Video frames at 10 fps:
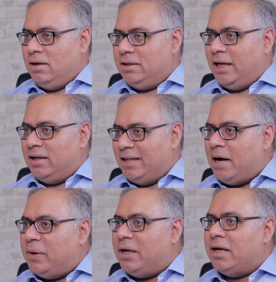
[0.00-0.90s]

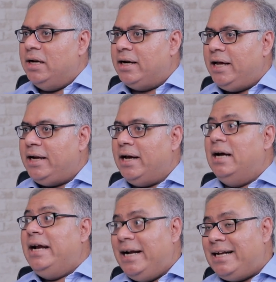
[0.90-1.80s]
that particular area.
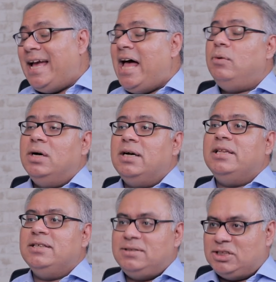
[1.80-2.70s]
It can work
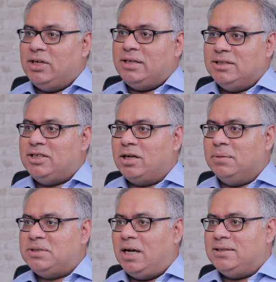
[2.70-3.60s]
in certain
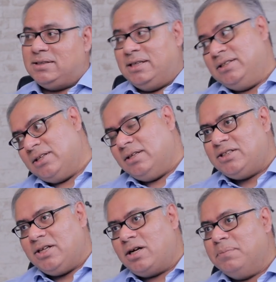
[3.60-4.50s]
circumstances. In certain
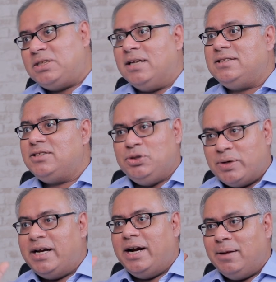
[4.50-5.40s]
circumstances, you
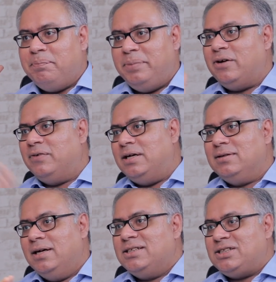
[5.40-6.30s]
can get a bit of a
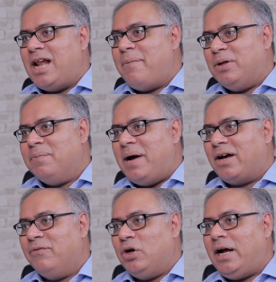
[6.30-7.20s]
slap on the
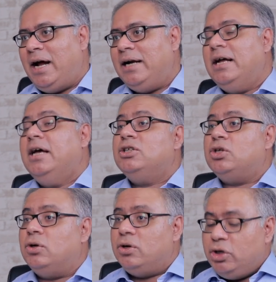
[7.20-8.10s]
back of your hand.
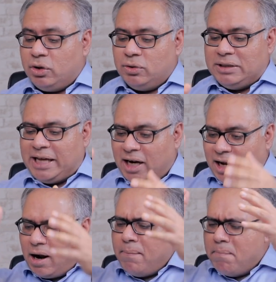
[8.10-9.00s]
So, you know, there
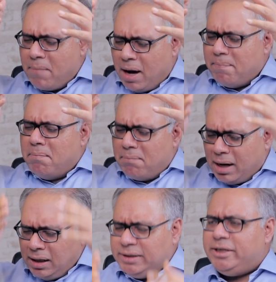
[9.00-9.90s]
are a
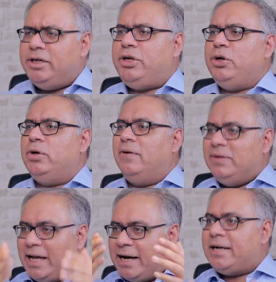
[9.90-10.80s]
multitude of
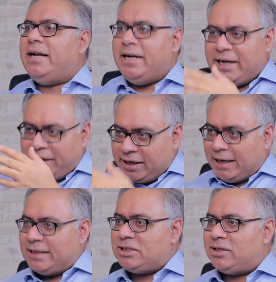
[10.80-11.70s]
direct and
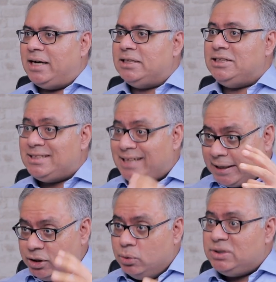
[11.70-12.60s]
indirect strategies that
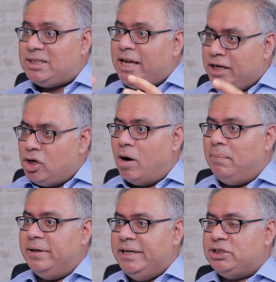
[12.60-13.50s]
are used in
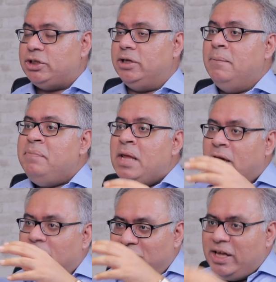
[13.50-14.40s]
combination,
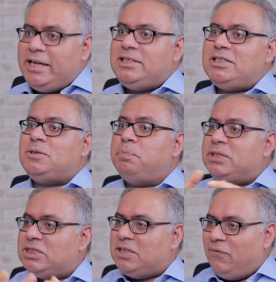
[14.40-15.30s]
very
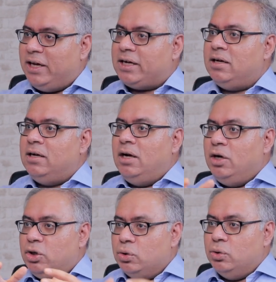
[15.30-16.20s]
specific
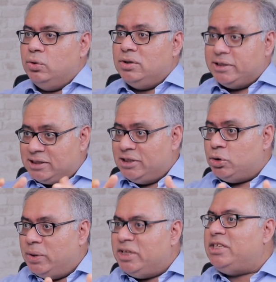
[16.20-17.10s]
to the
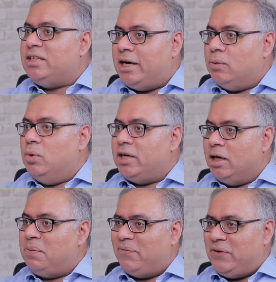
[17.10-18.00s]
situation that a
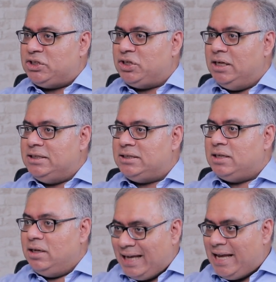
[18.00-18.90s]
working professional is
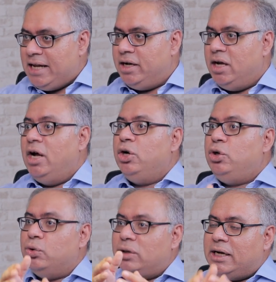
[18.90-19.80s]
in
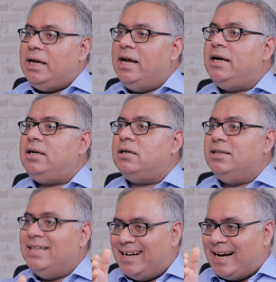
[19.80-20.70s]
to create
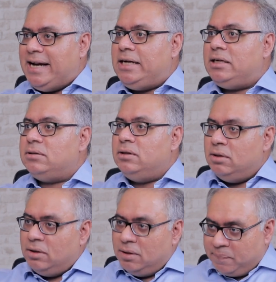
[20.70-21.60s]
the right
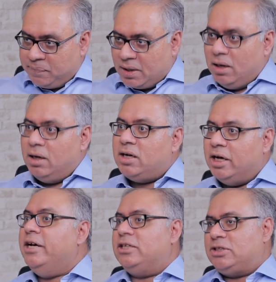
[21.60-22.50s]

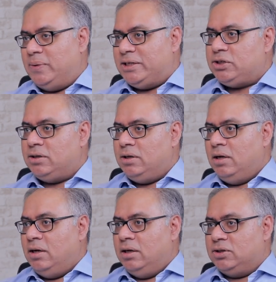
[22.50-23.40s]
career switch.
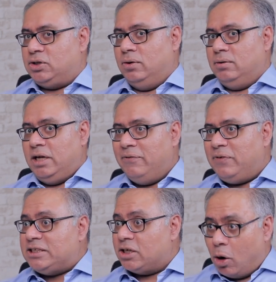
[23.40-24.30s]
So if
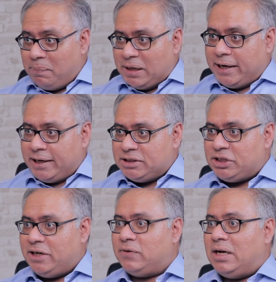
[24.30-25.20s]
it's a complicated
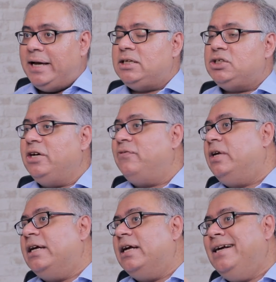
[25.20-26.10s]
shift, like
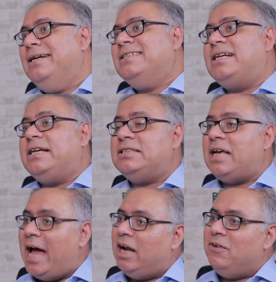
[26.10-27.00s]
shifting industries
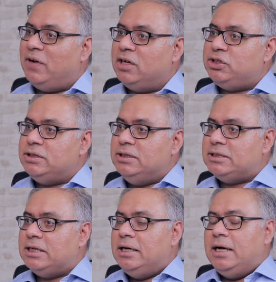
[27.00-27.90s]
and
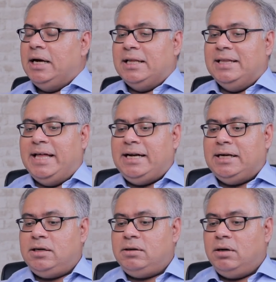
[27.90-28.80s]
functions,
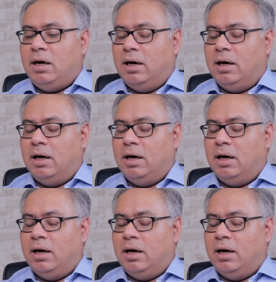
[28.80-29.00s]
then,